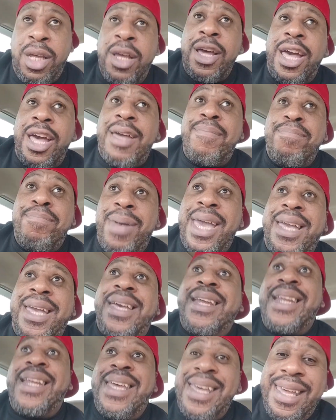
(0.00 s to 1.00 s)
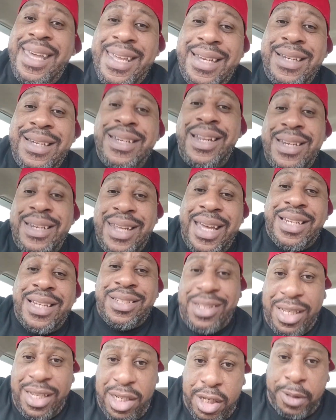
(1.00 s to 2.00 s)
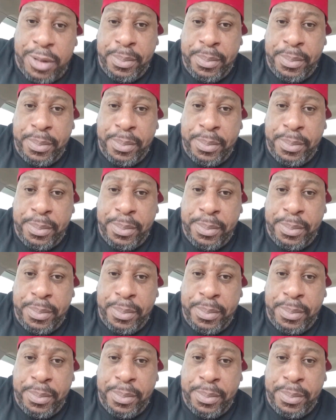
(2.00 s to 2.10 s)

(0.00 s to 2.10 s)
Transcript: and make it in the next season.